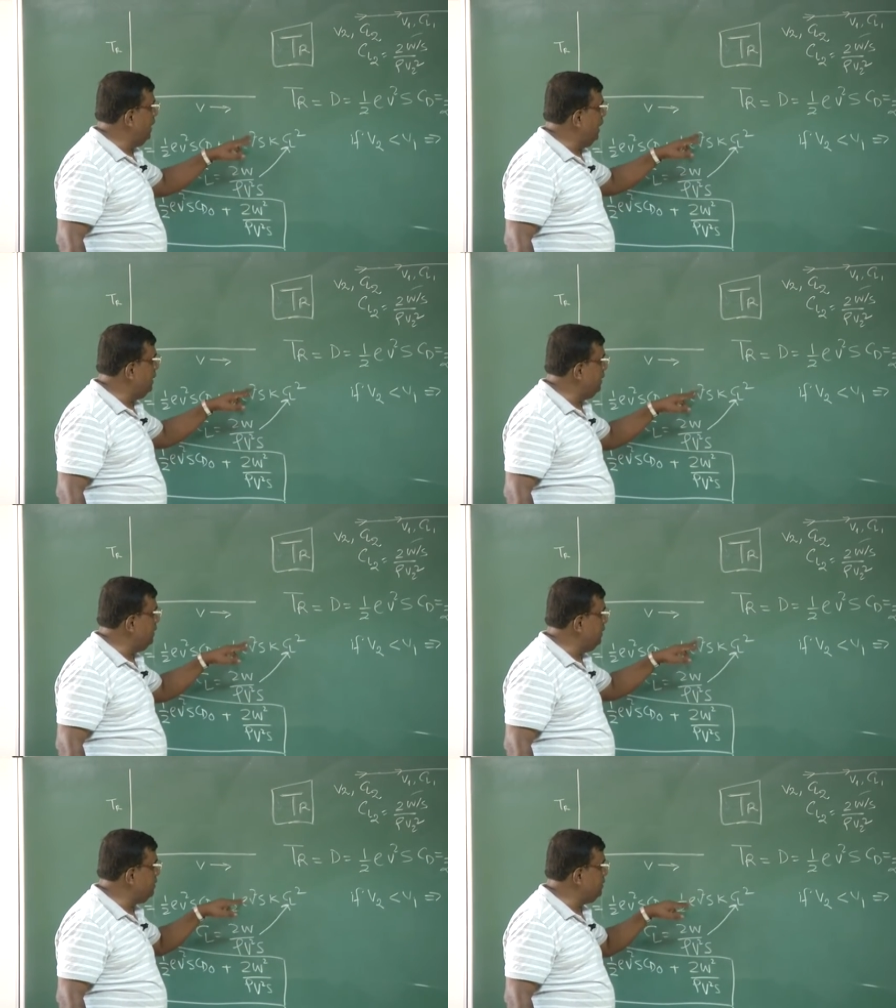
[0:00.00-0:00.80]
and
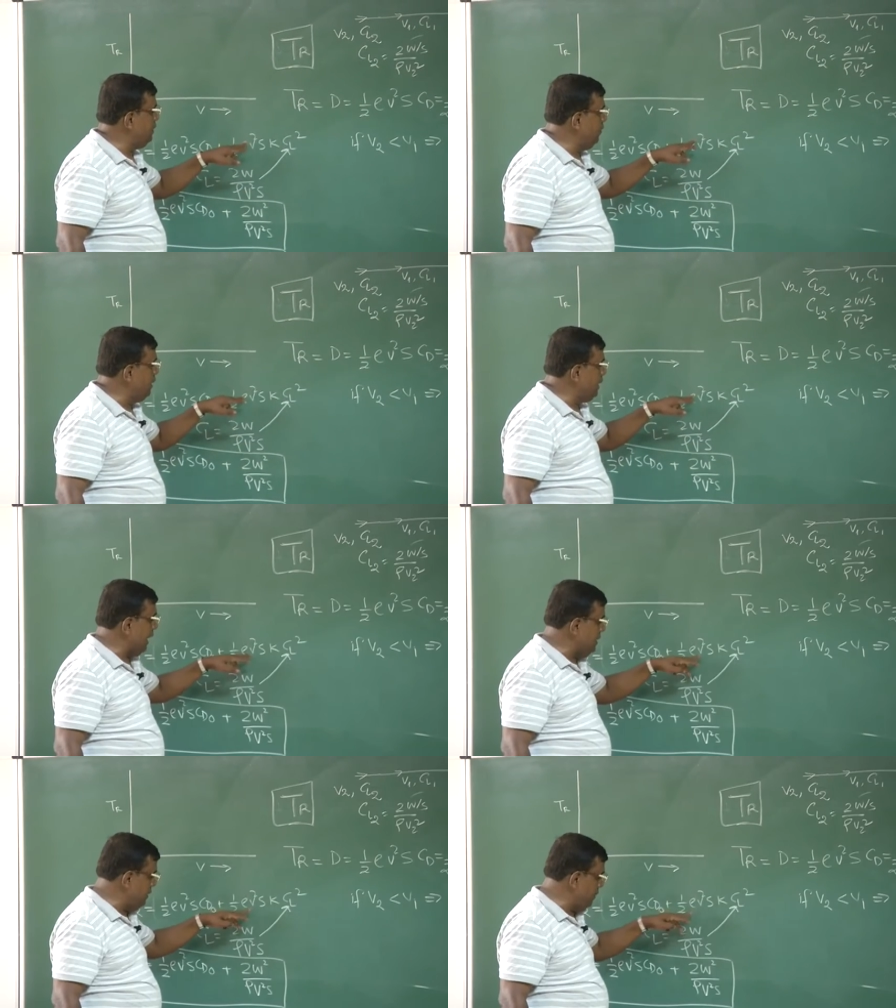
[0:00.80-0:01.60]
this they will get
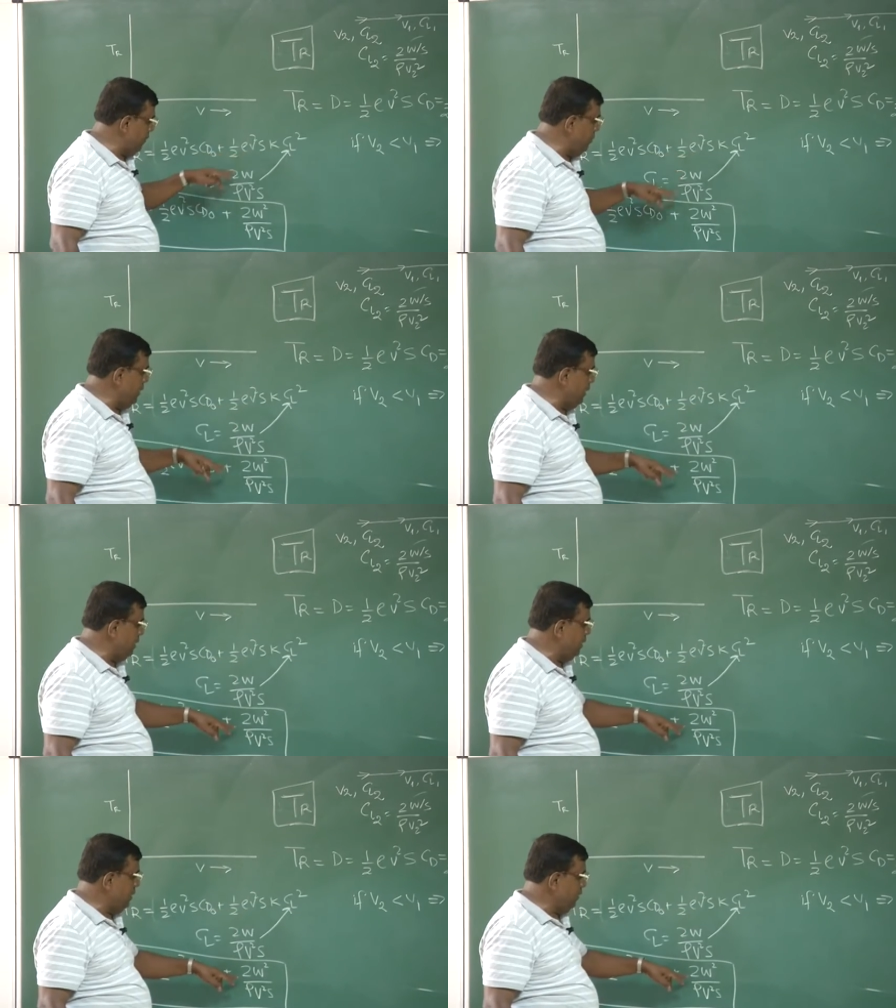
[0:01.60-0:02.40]
cancelled from
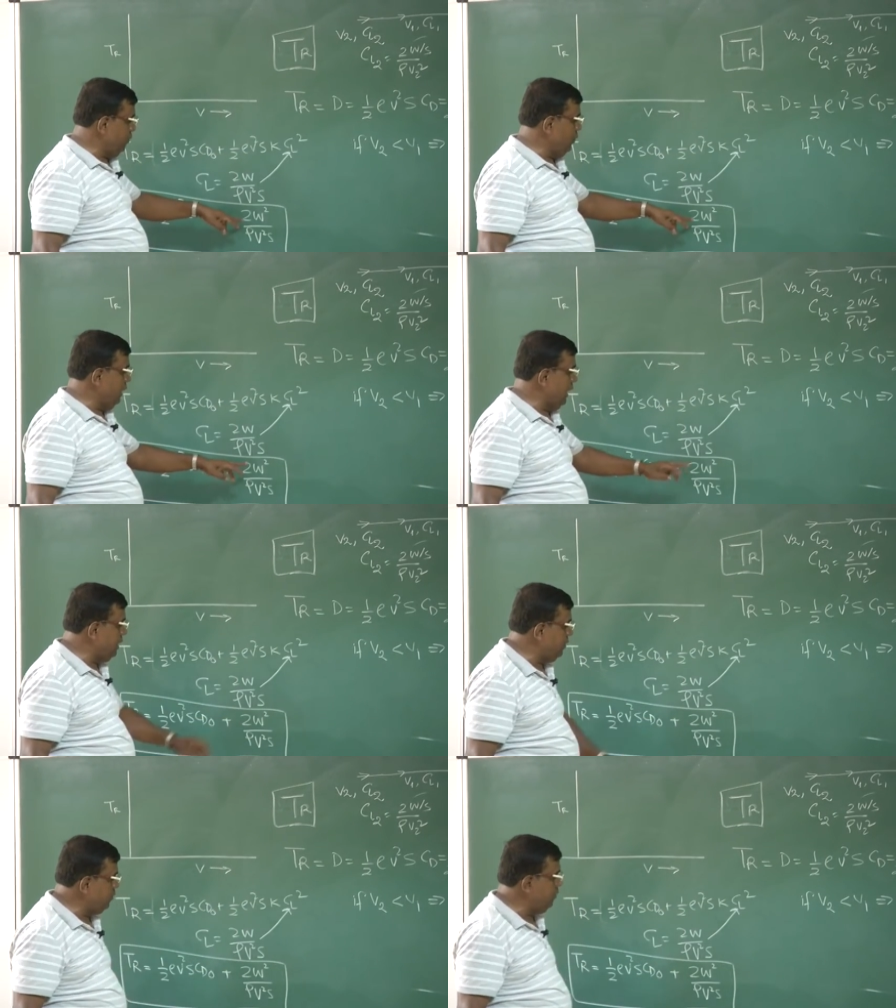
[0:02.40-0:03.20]
here. So we will
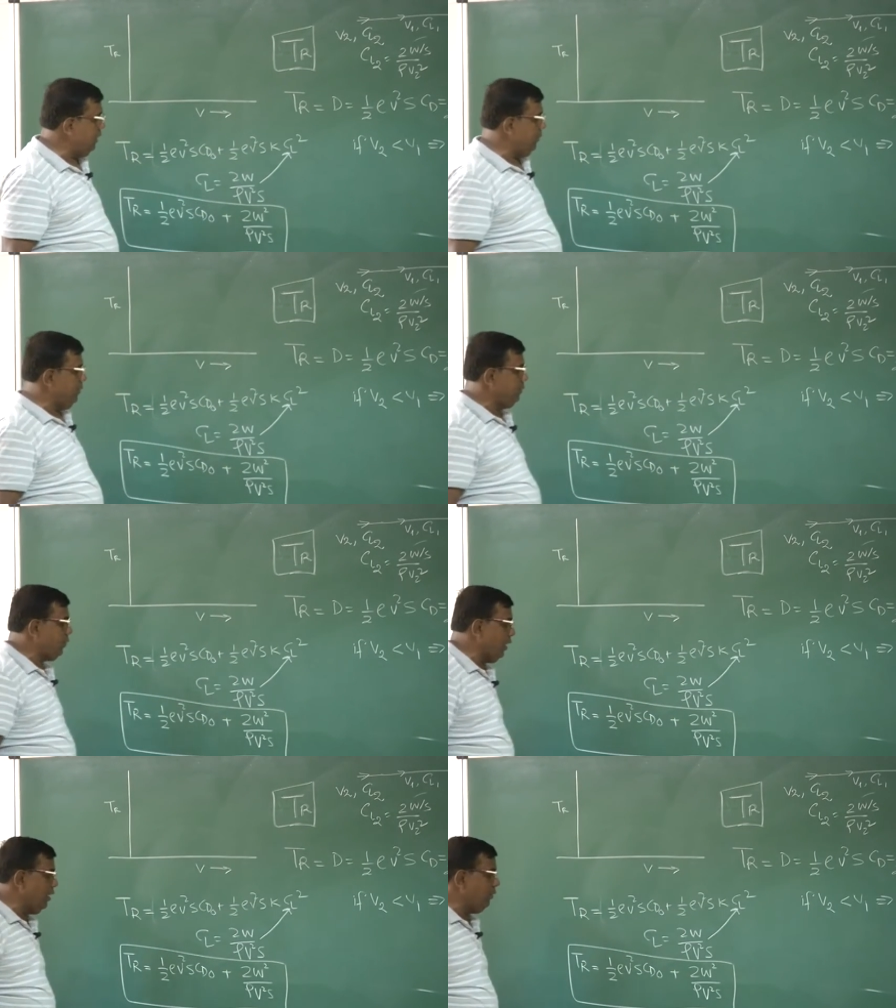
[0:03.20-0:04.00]
get 2W square